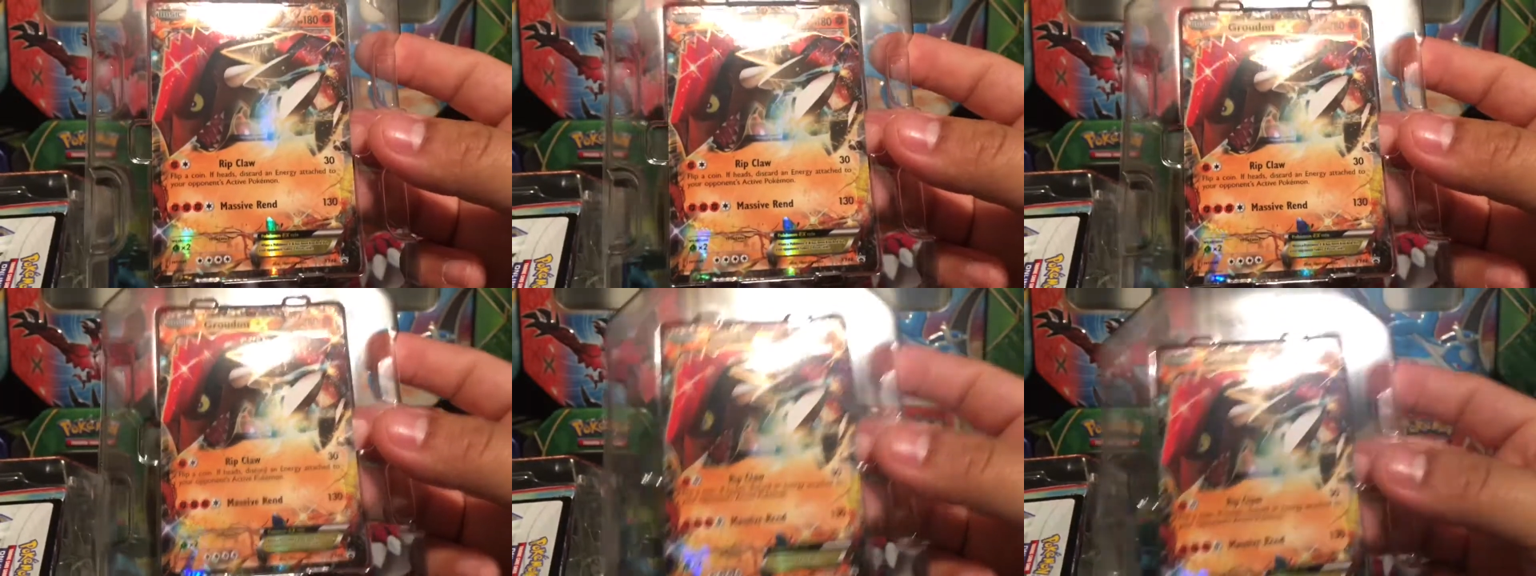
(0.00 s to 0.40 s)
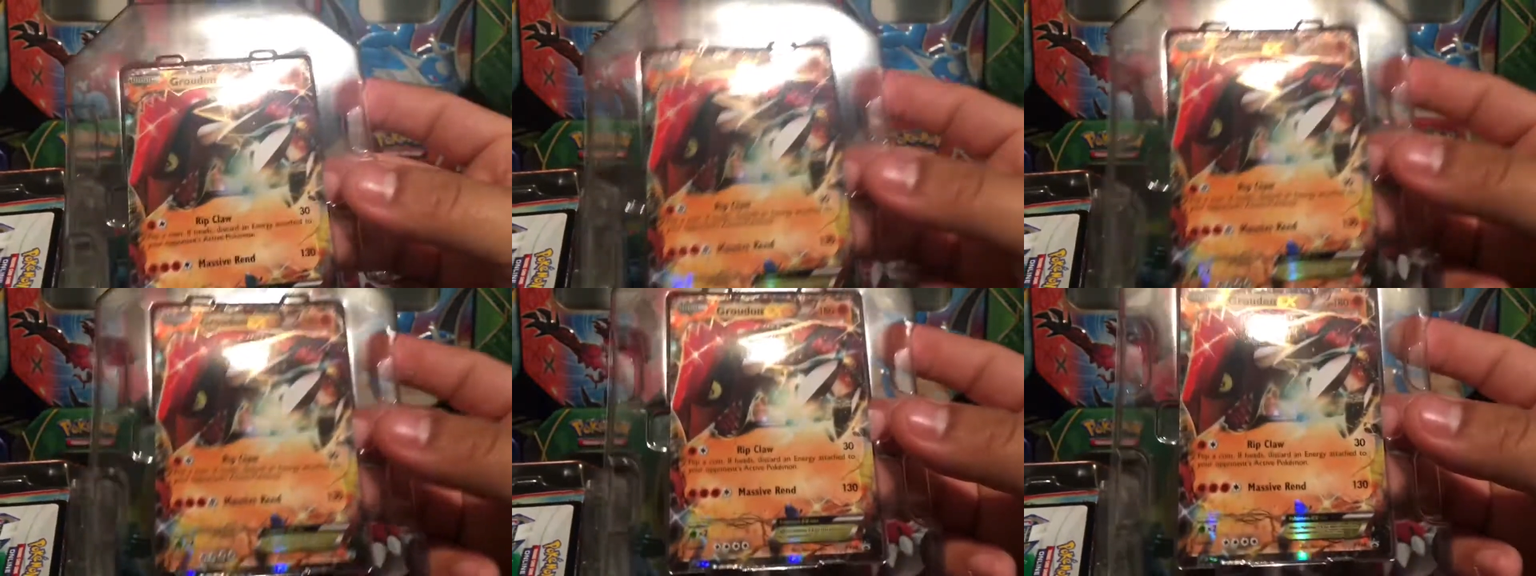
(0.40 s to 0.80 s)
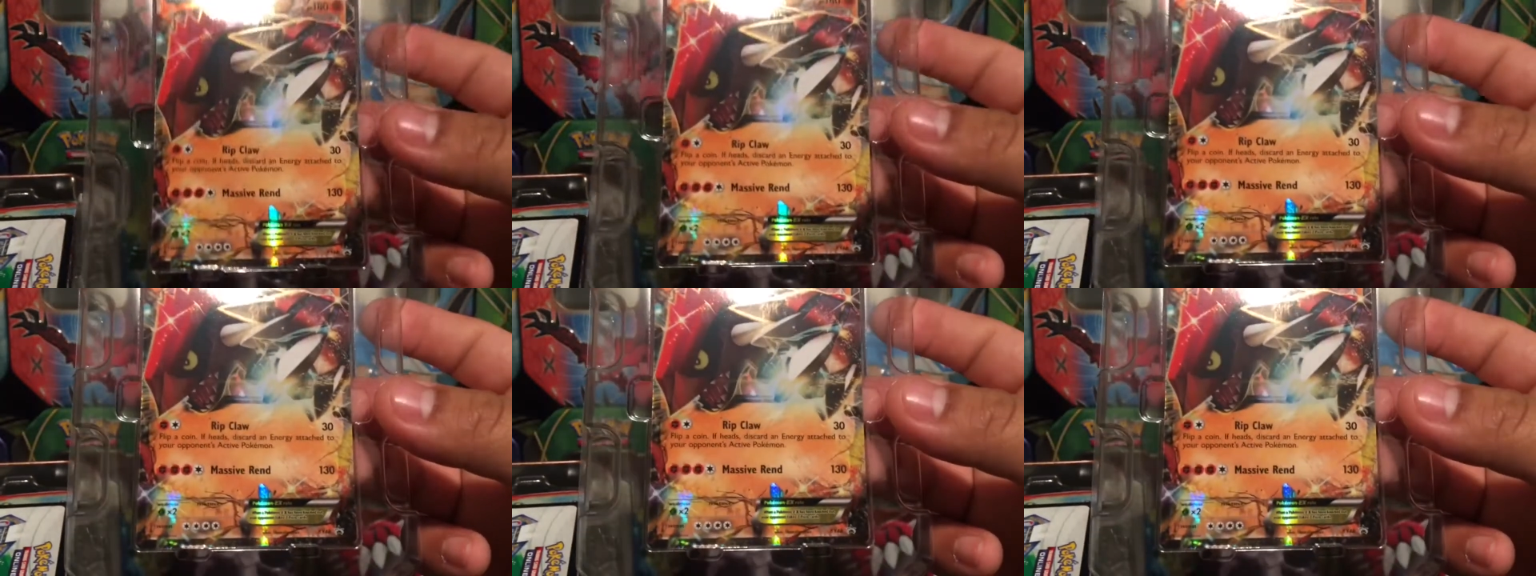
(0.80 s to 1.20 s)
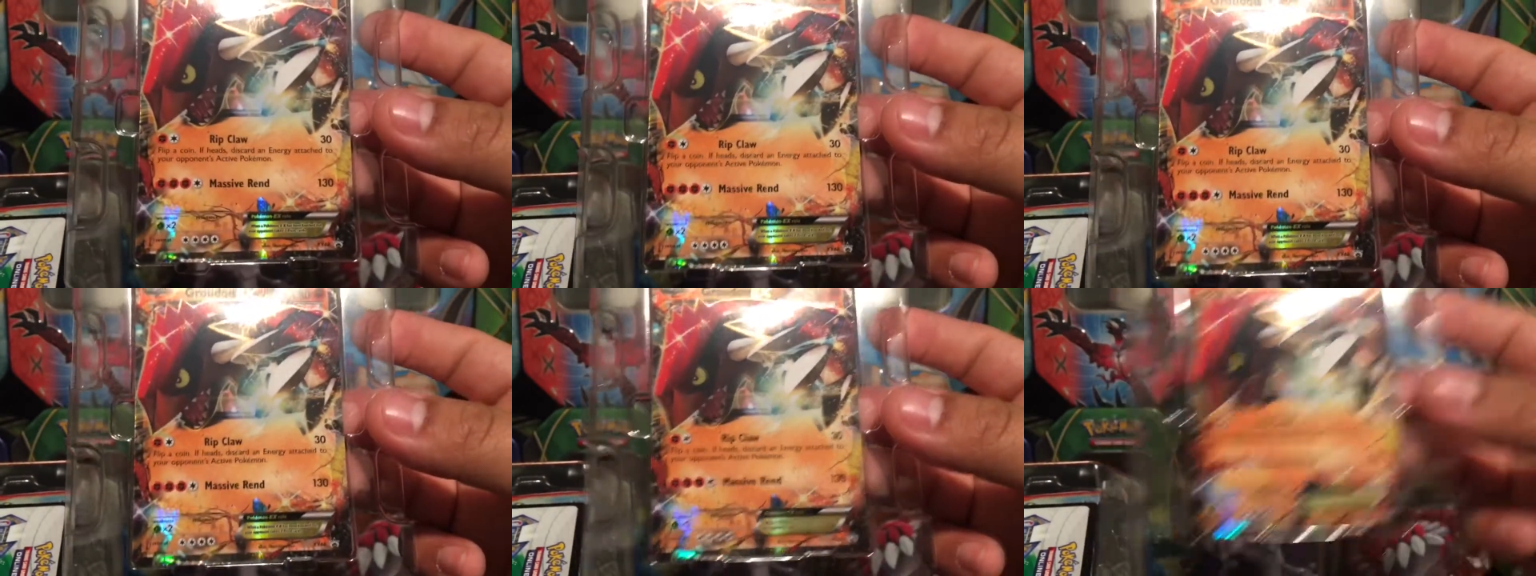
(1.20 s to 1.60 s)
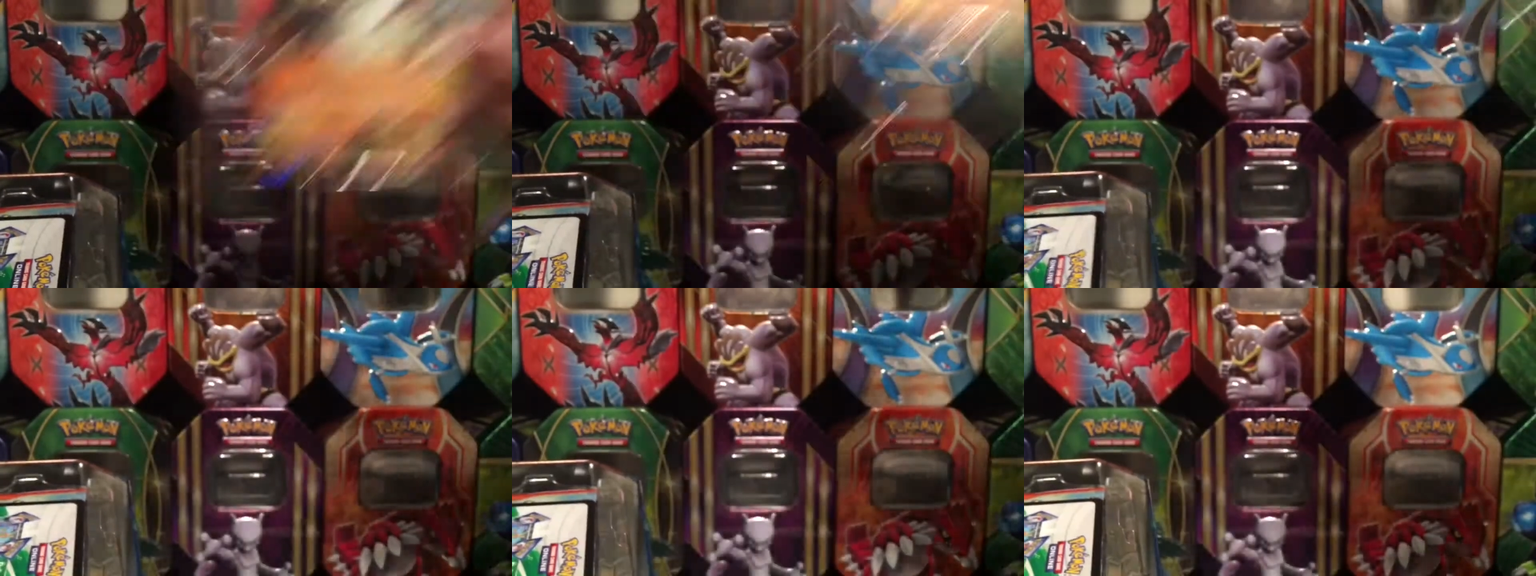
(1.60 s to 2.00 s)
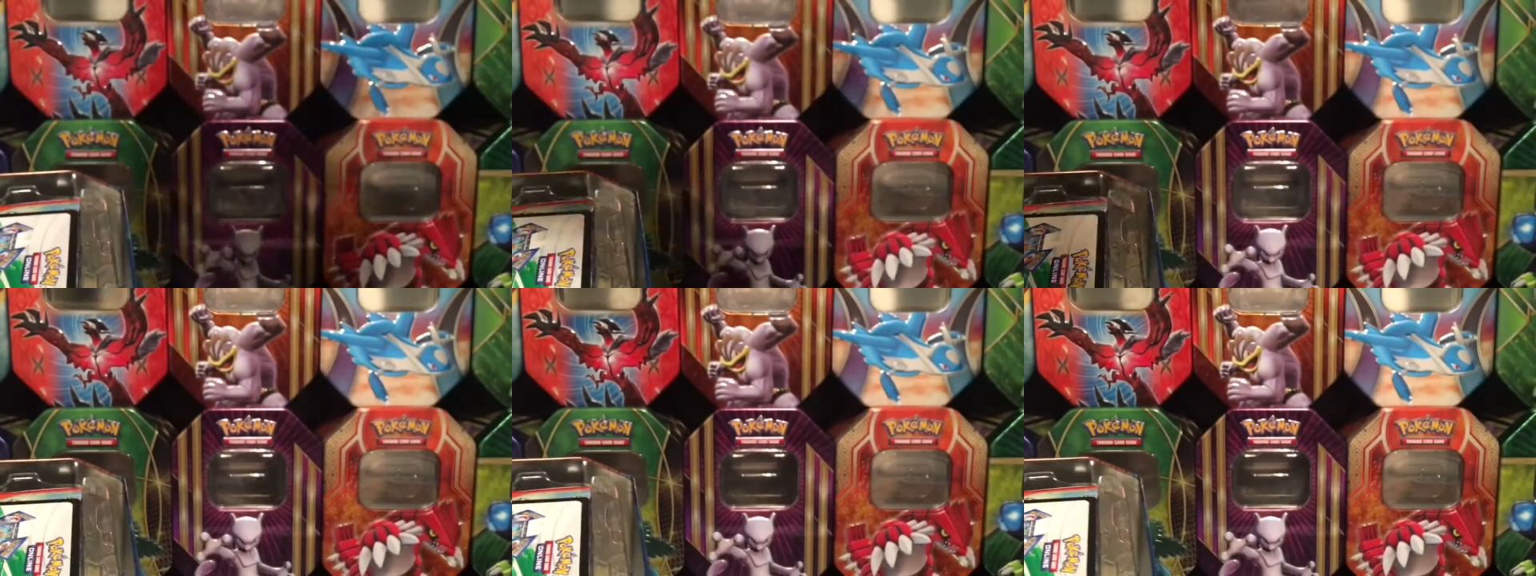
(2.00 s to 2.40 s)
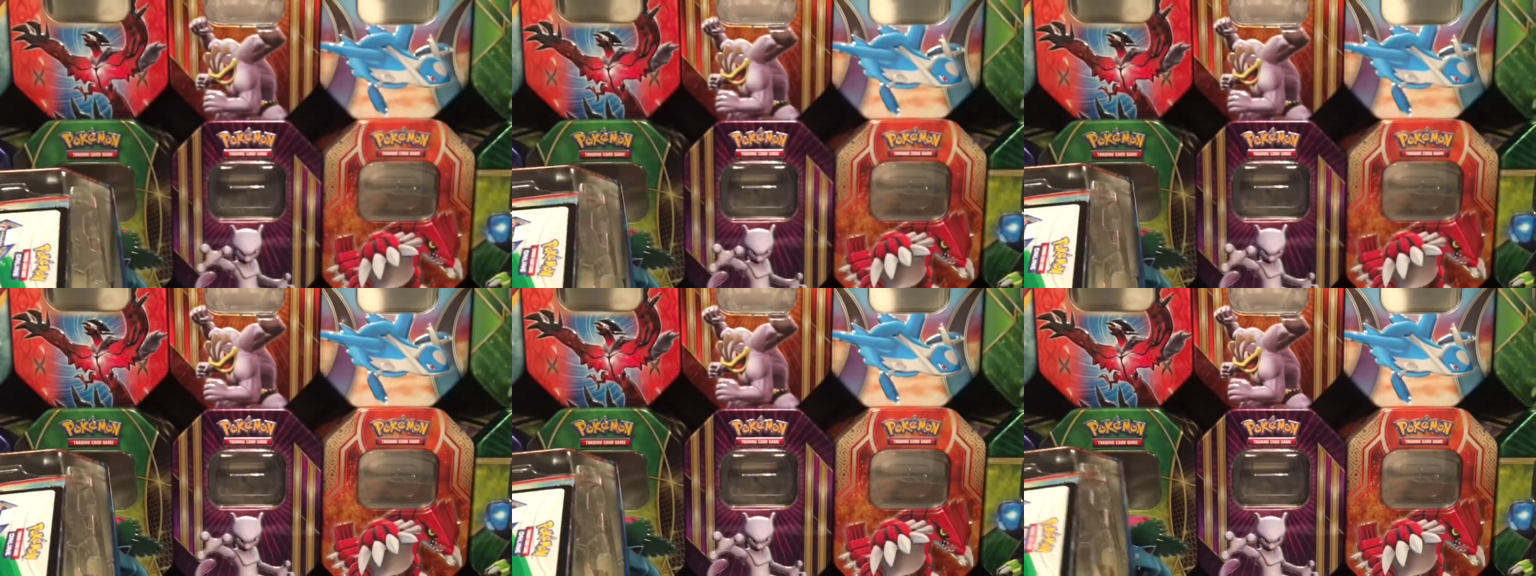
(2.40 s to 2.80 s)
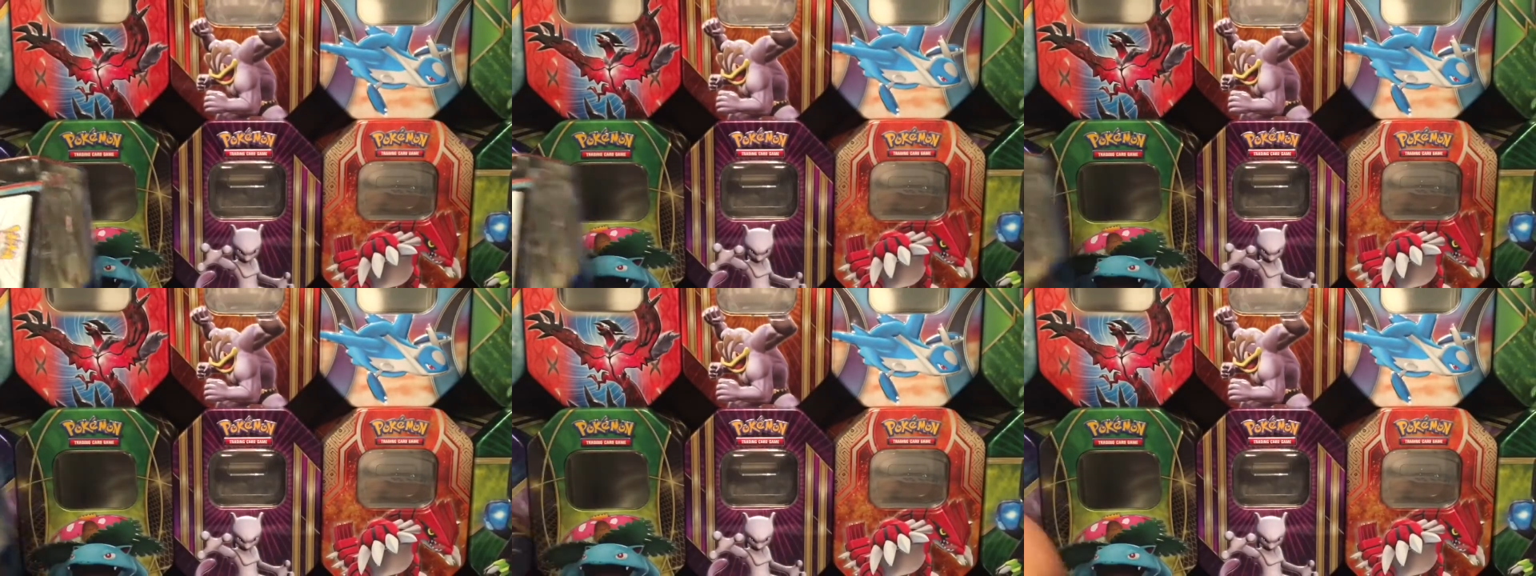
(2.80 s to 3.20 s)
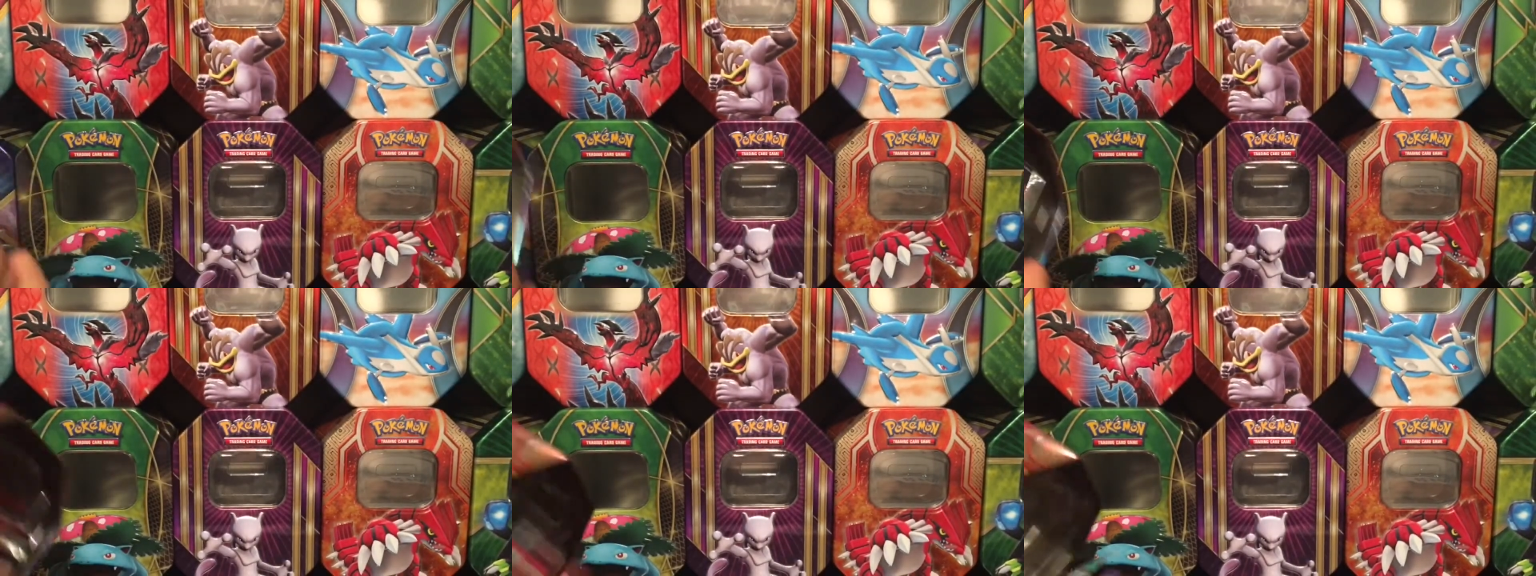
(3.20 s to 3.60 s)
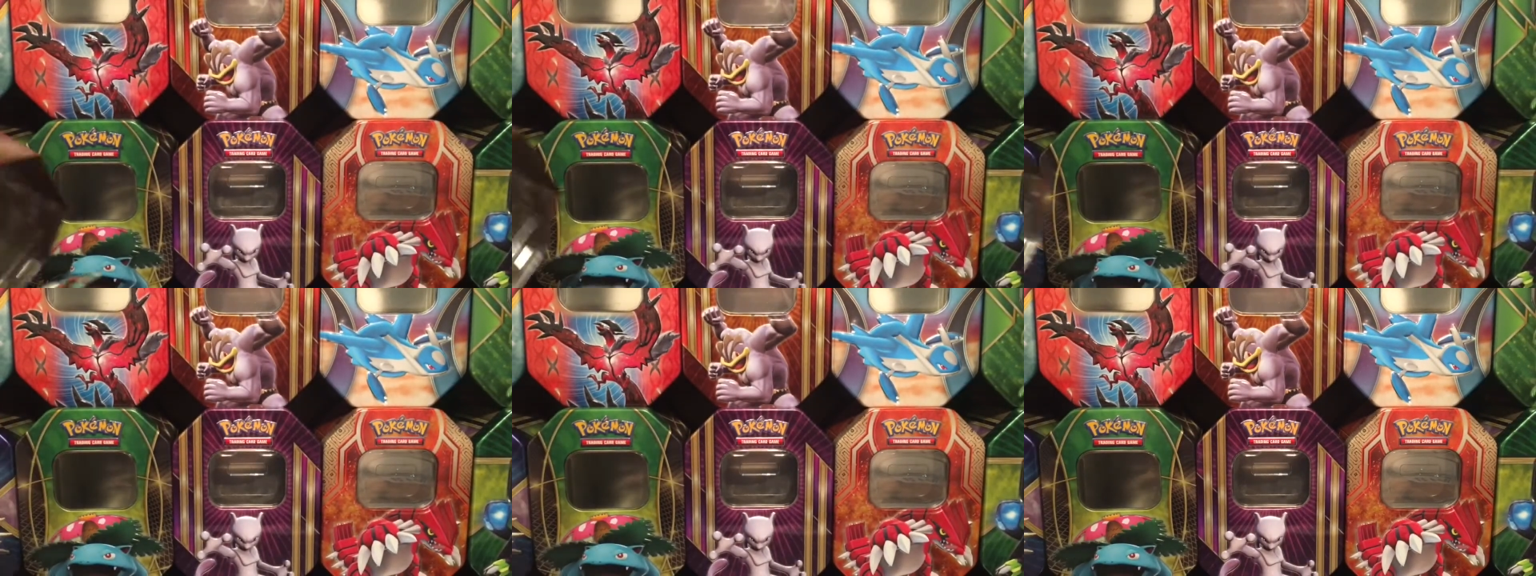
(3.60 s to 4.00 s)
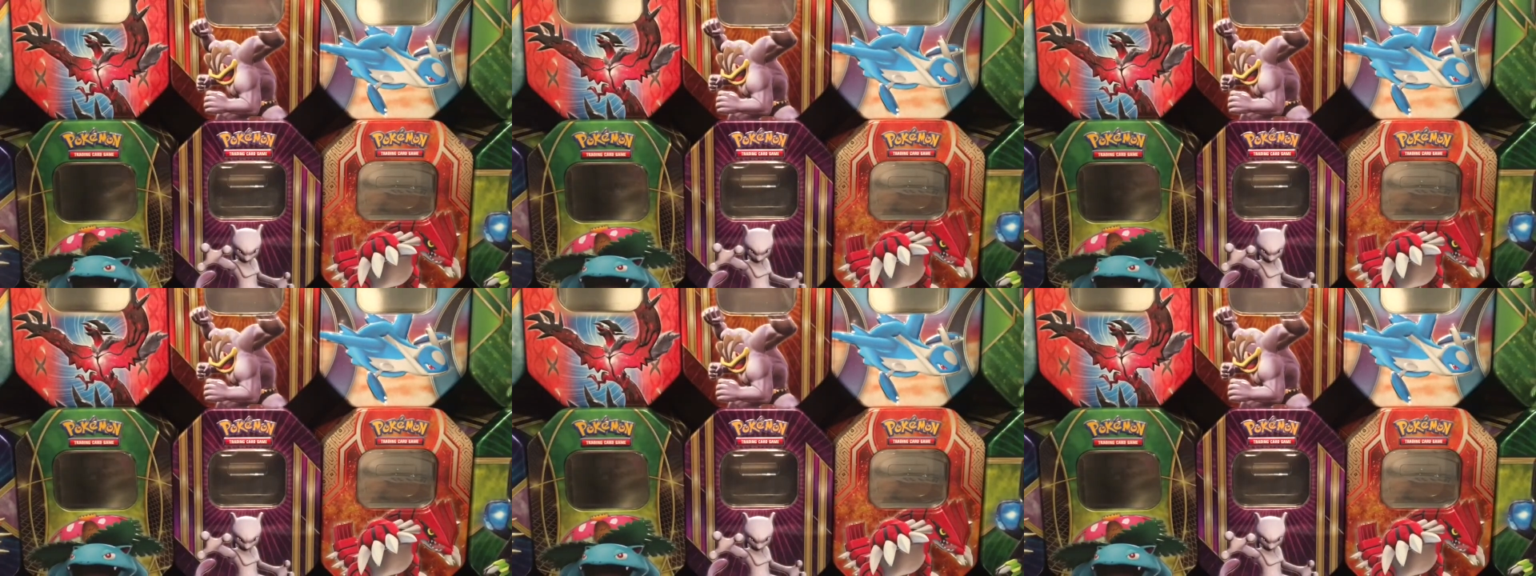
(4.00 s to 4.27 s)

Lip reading: No face is visible, so there are no lips to read.